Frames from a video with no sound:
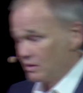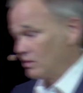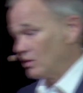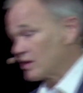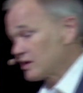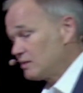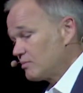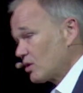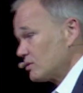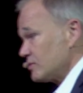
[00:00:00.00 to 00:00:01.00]
Lockheed
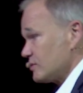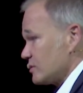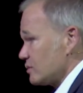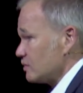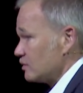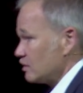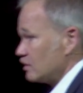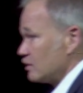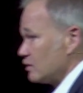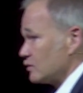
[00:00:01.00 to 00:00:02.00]
Martin's
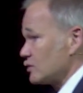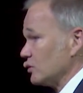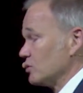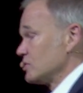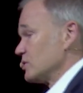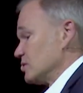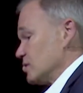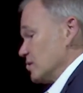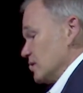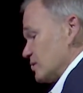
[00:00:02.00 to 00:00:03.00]
solution to
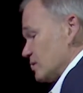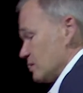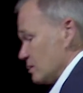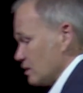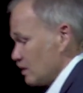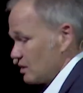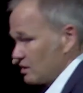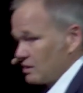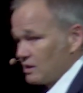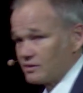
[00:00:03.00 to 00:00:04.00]
this
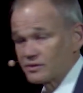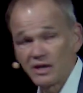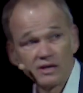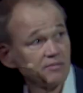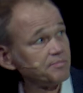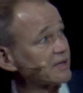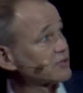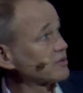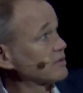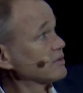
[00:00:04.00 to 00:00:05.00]
is kind of
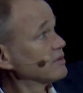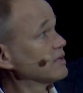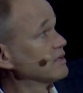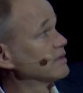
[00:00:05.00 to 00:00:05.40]
pictured in